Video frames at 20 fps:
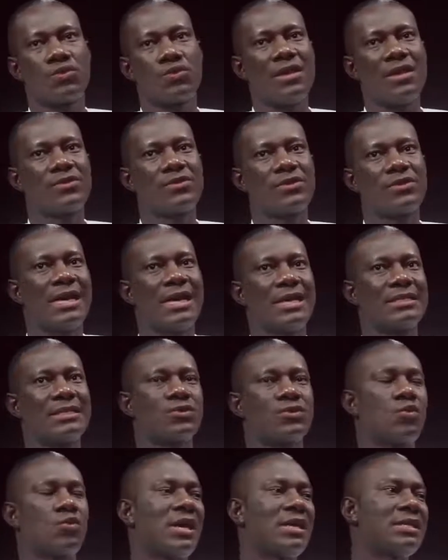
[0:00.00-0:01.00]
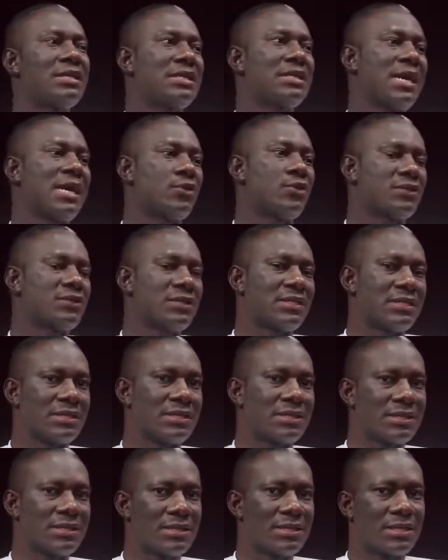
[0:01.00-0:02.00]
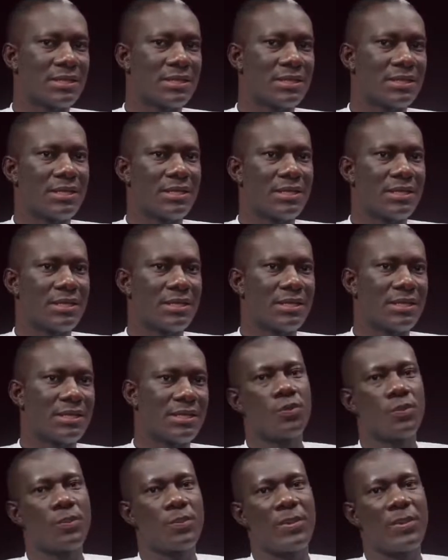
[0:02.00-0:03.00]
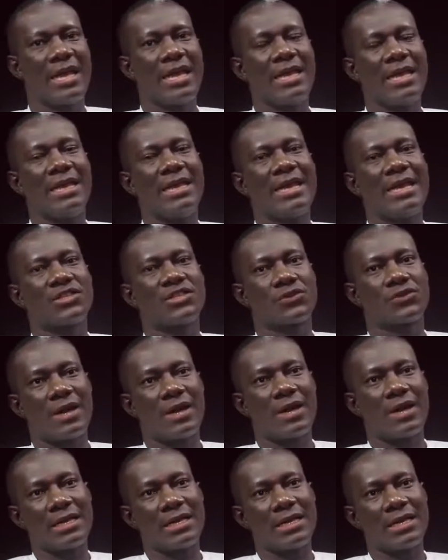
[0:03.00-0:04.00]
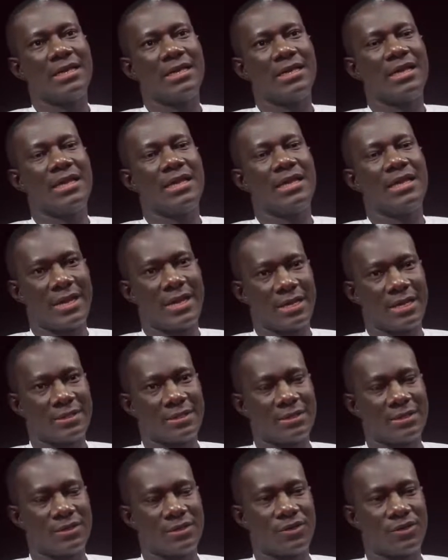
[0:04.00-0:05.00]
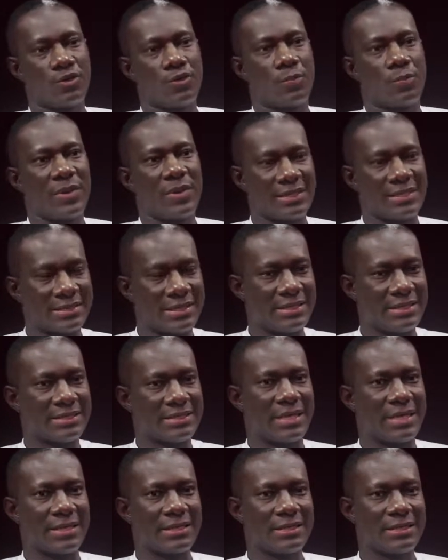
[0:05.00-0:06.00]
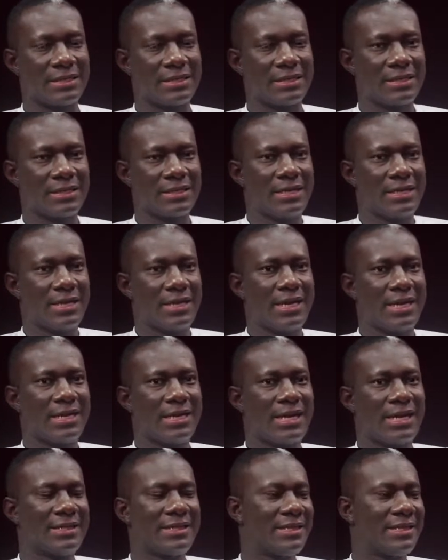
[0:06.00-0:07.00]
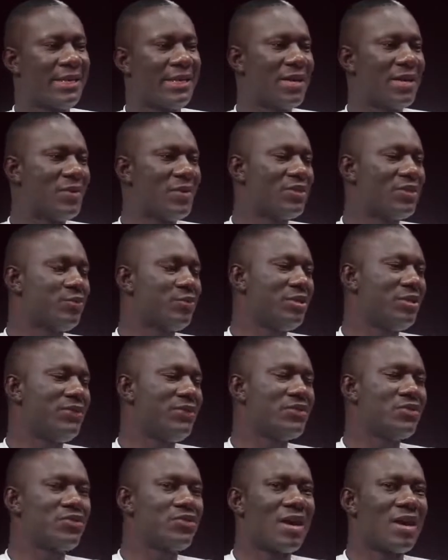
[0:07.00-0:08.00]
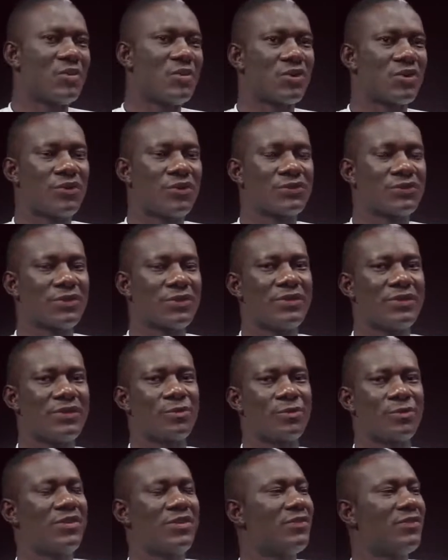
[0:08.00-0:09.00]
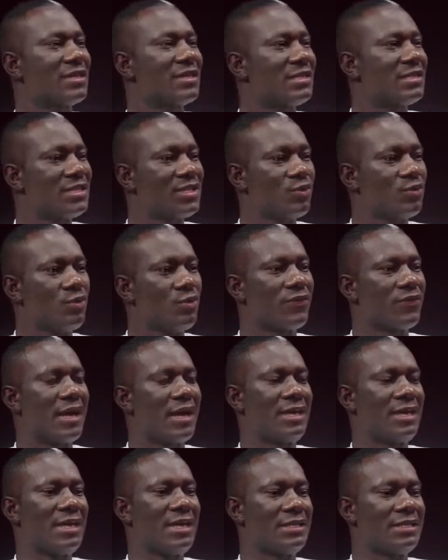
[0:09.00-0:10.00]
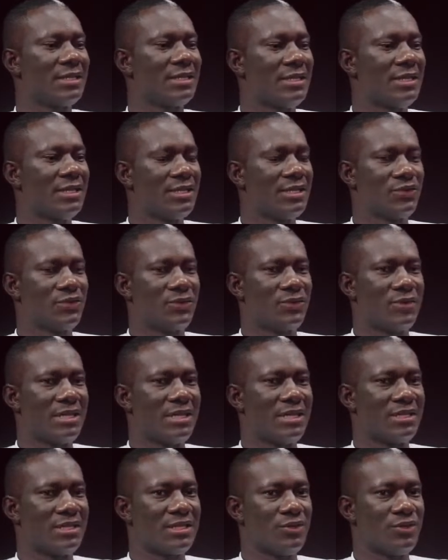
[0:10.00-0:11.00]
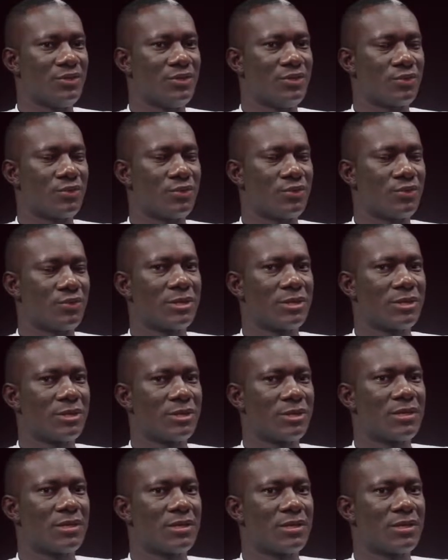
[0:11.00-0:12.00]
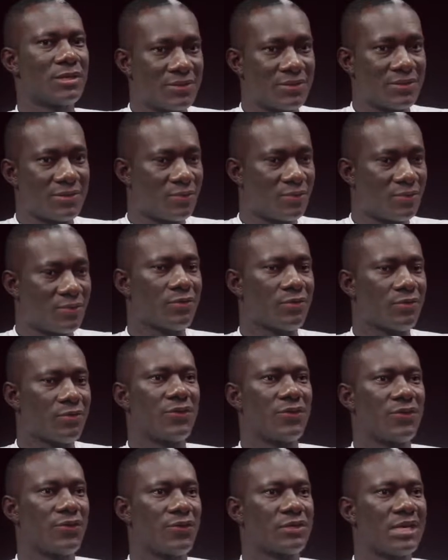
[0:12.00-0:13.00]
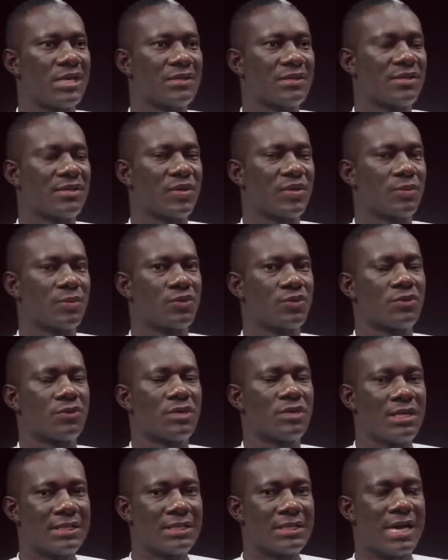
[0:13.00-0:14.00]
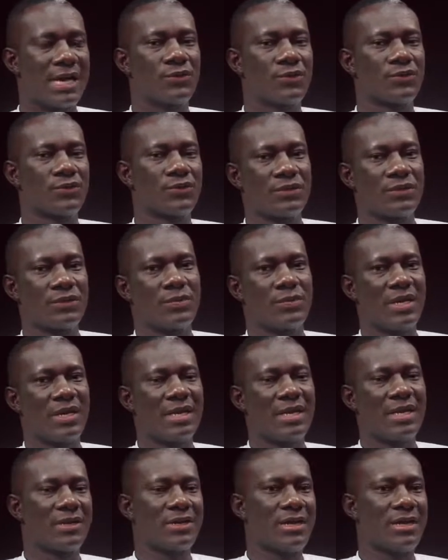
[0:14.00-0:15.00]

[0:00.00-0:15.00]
we are looking at 1,000 people per electoral area or per center. And I think the numbers would even go up because of the COVID vaccination we've added to it, But that's what we are looking at, about 4,000 people, 1,000 per electoral